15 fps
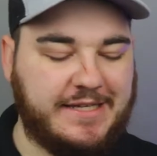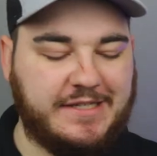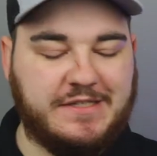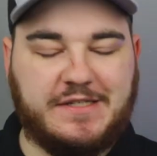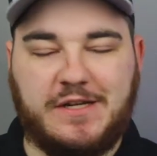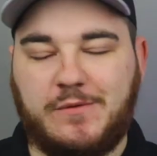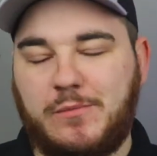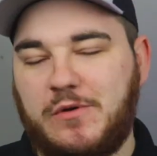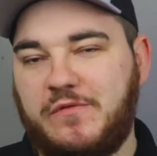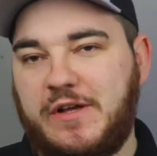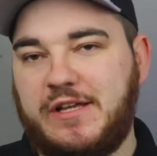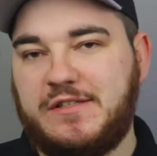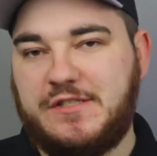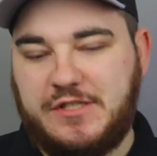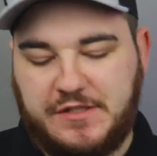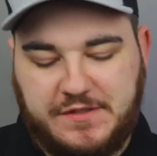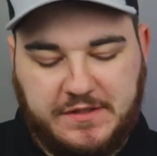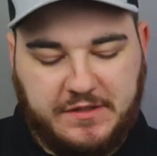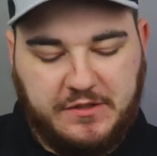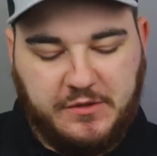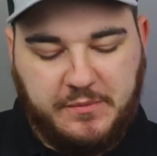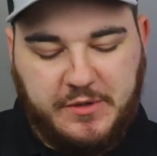easier and provides just a
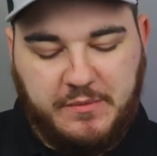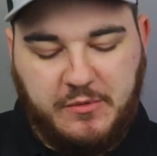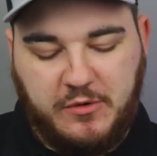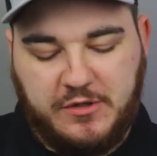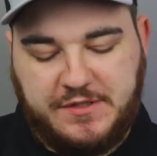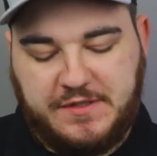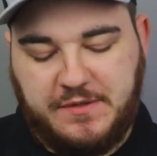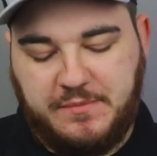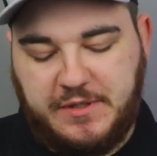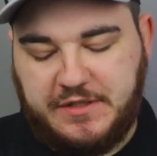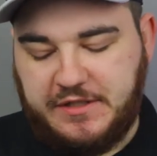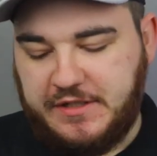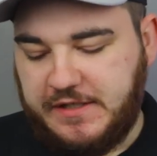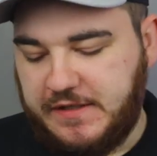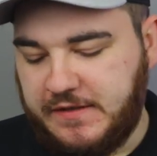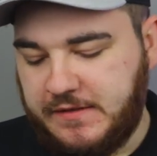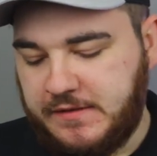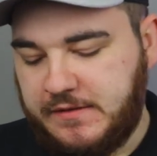little bit more stability.